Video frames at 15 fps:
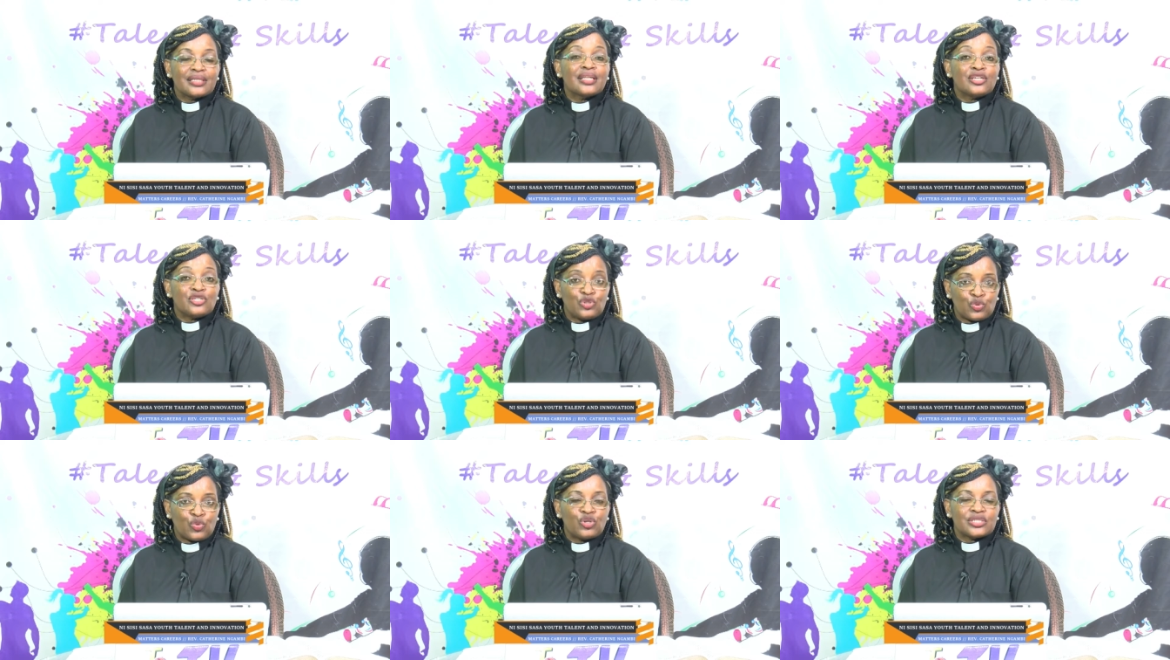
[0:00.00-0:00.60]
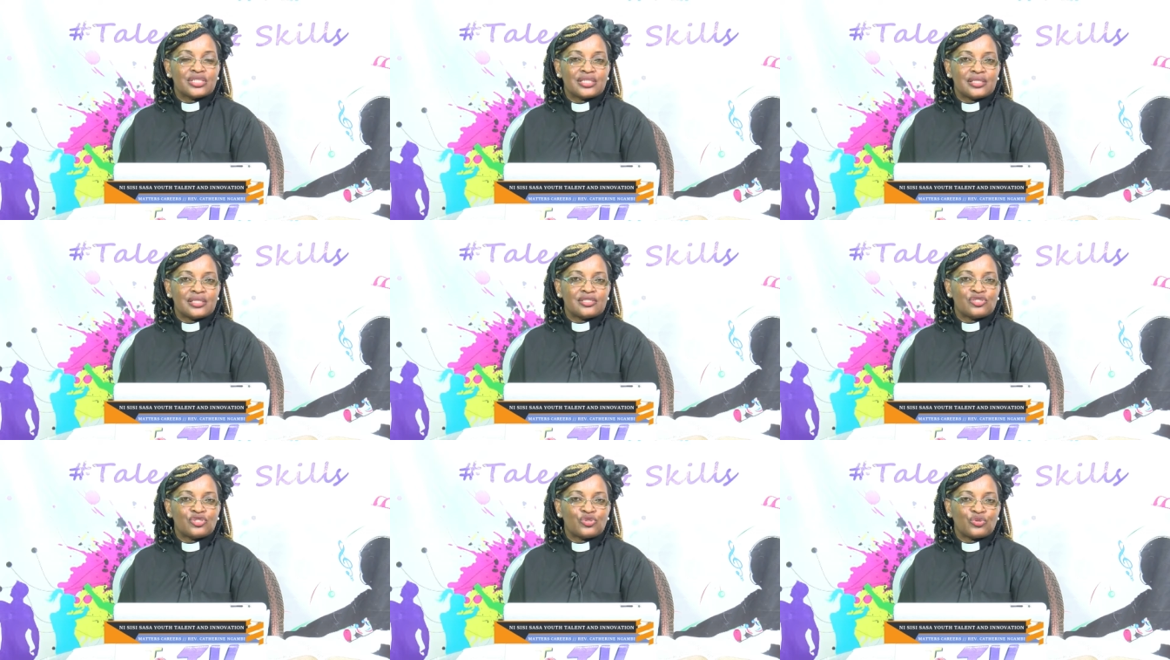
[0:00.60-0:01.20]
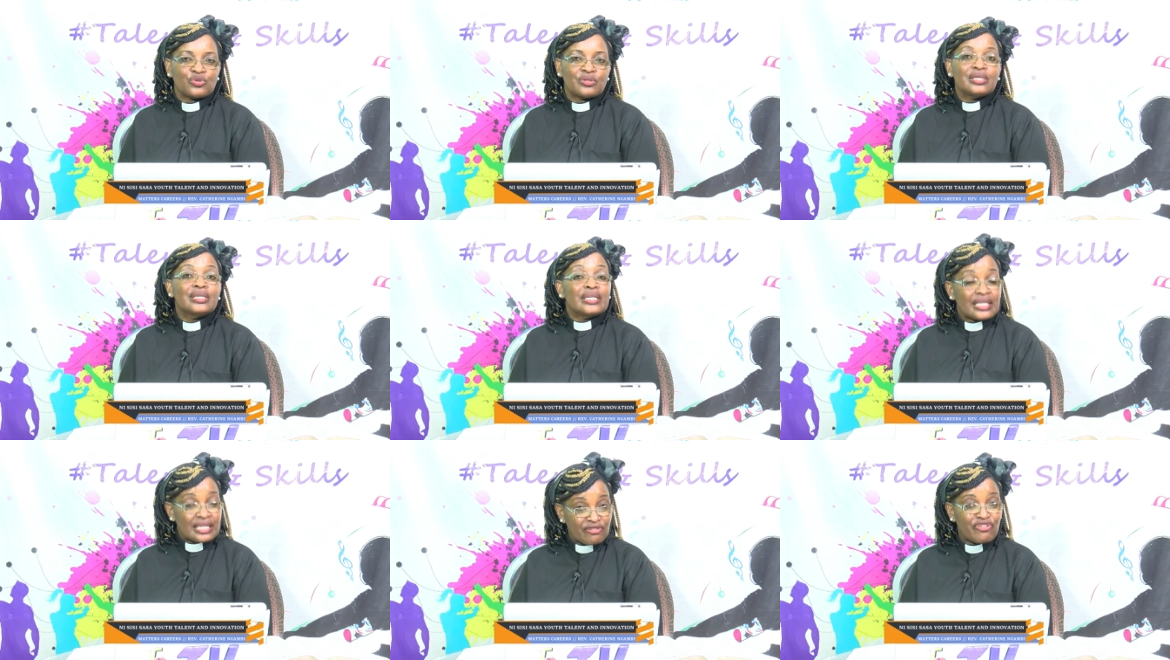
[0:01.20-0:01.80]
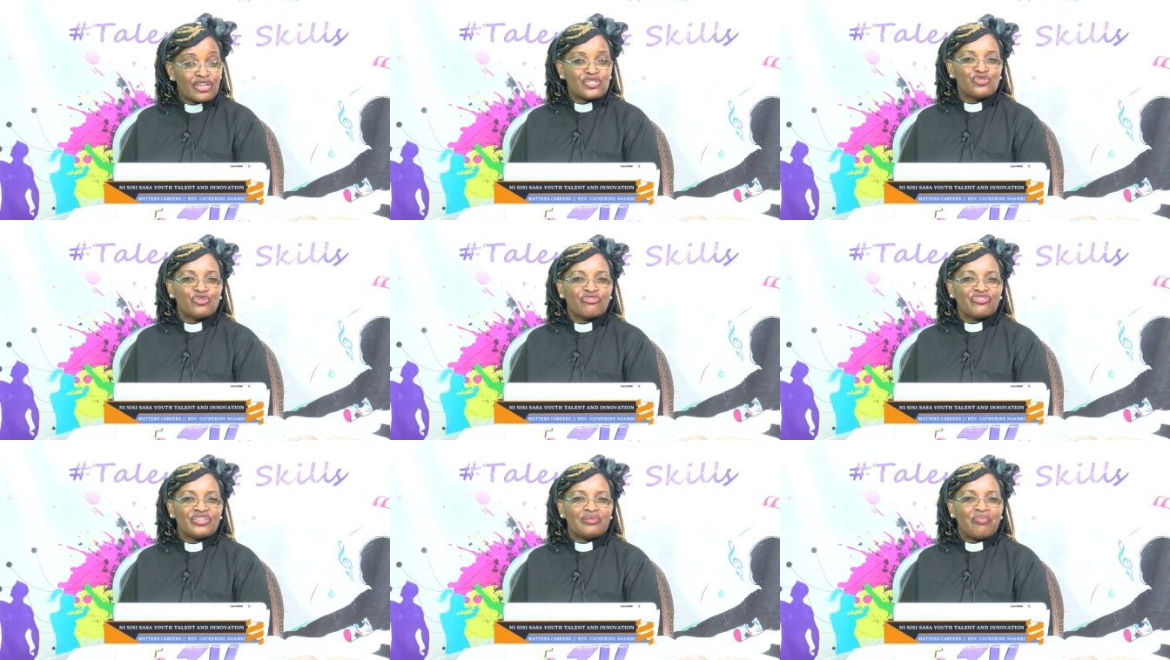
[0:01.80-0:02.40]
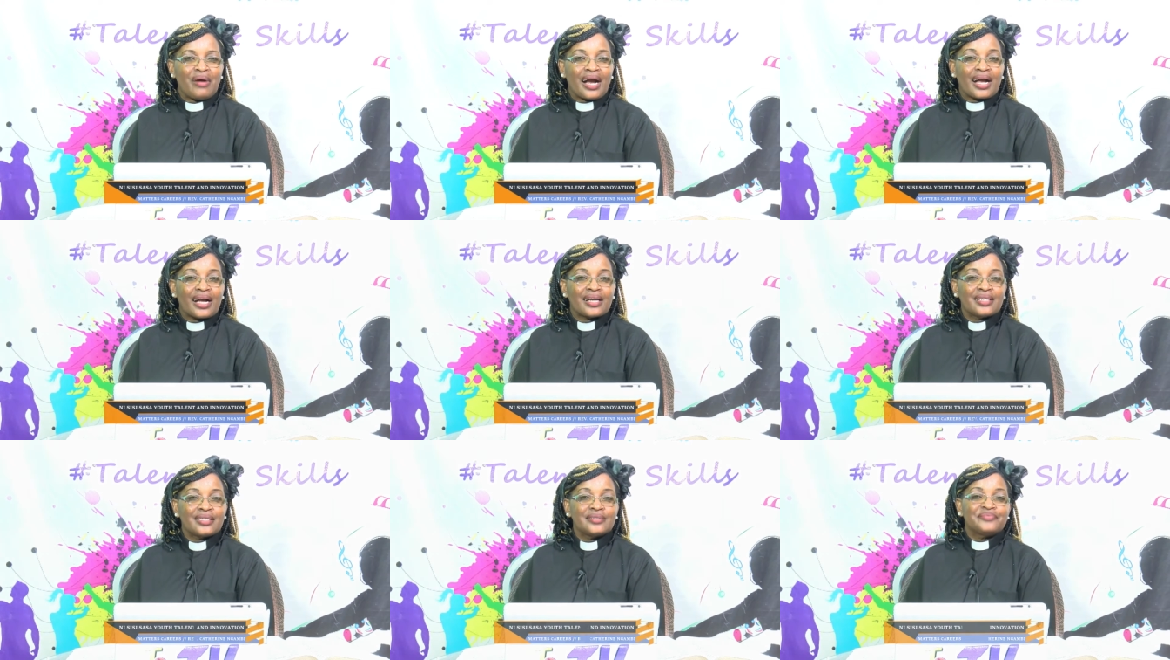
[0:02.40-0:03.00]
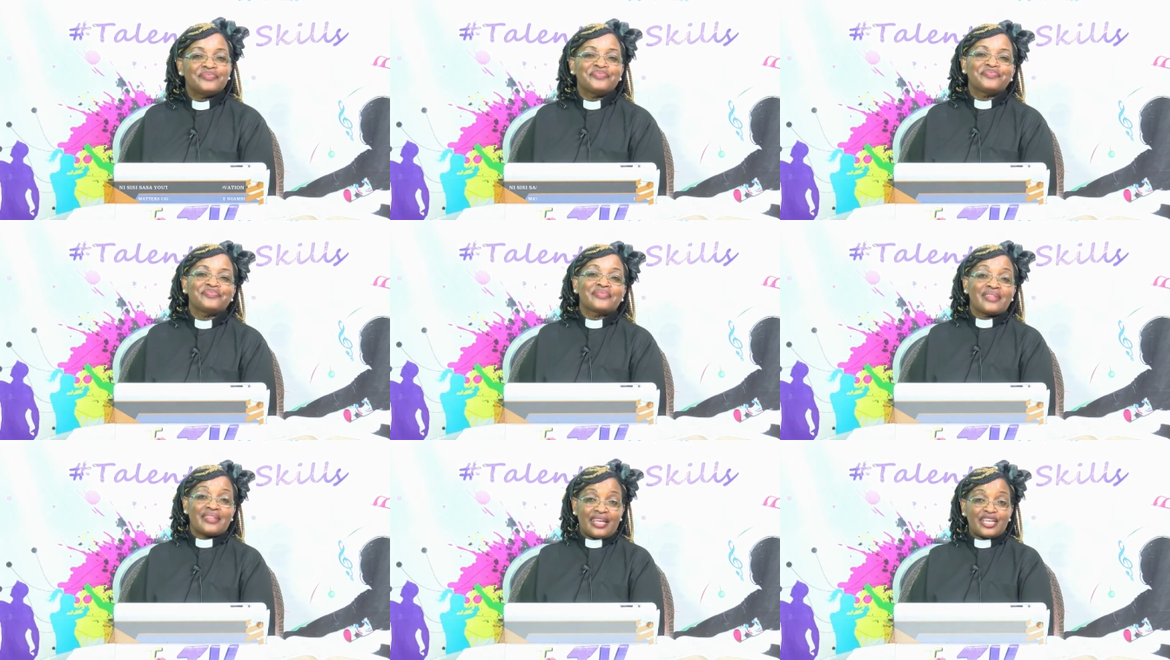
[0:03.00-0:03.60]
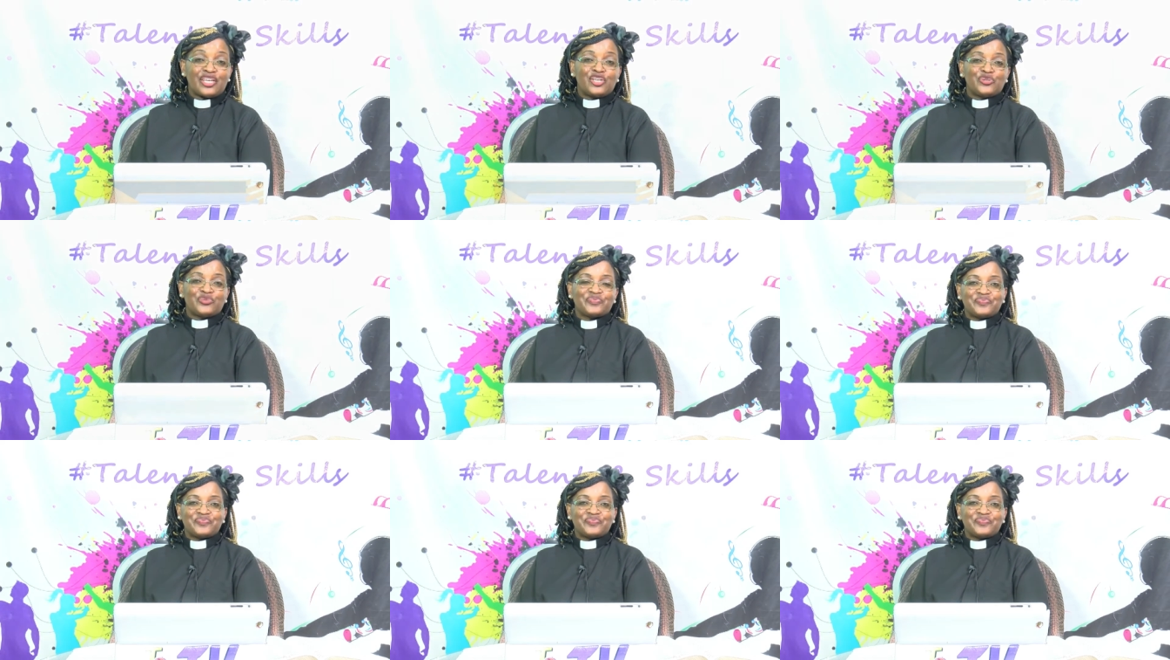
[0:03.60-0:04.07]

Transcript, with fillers: that you watched this show. Give us your feedback. Thank you.